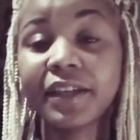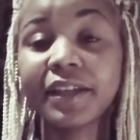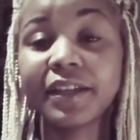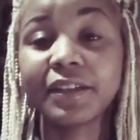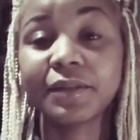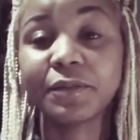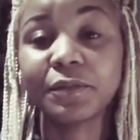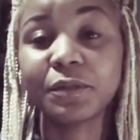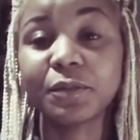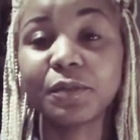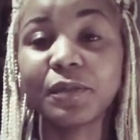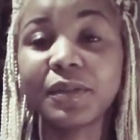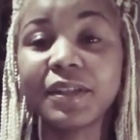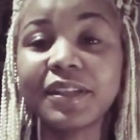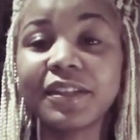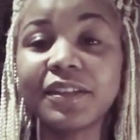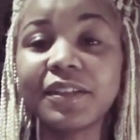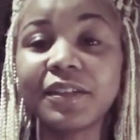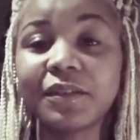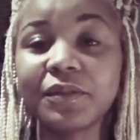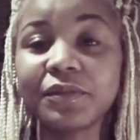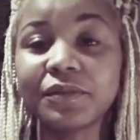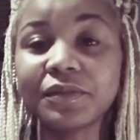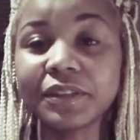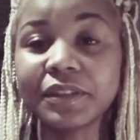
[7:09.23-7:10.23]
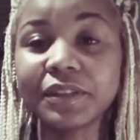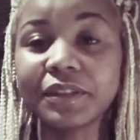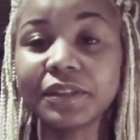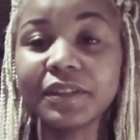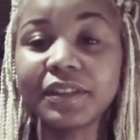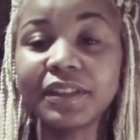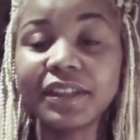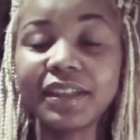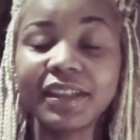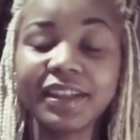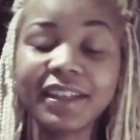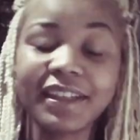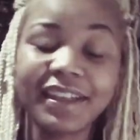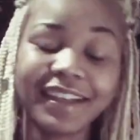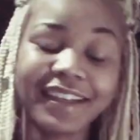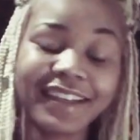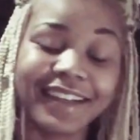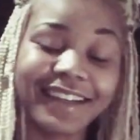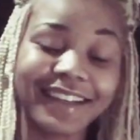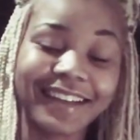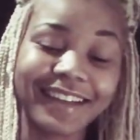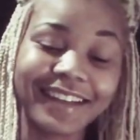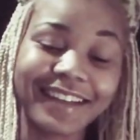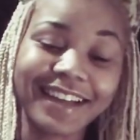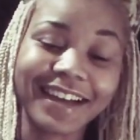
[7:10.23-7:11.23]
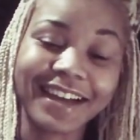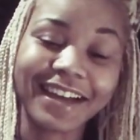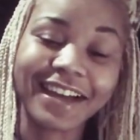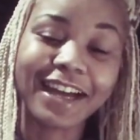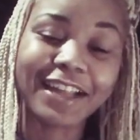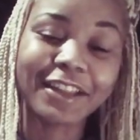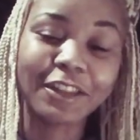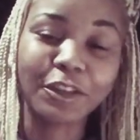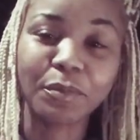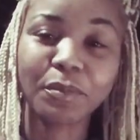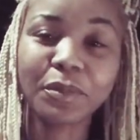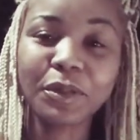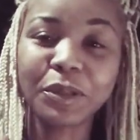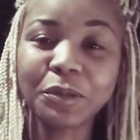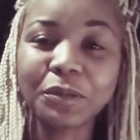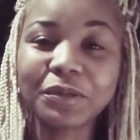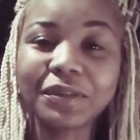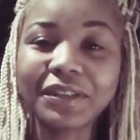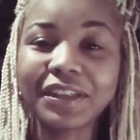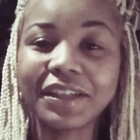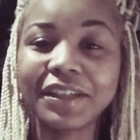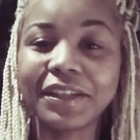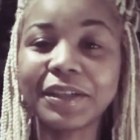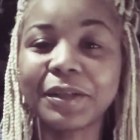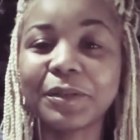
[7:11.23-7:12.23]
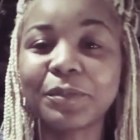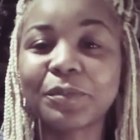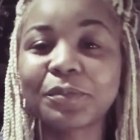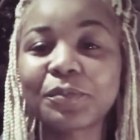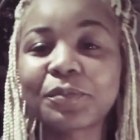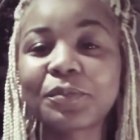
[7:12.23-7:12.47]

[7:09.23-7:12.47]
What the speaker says: he was bent over, and I got the blue thing,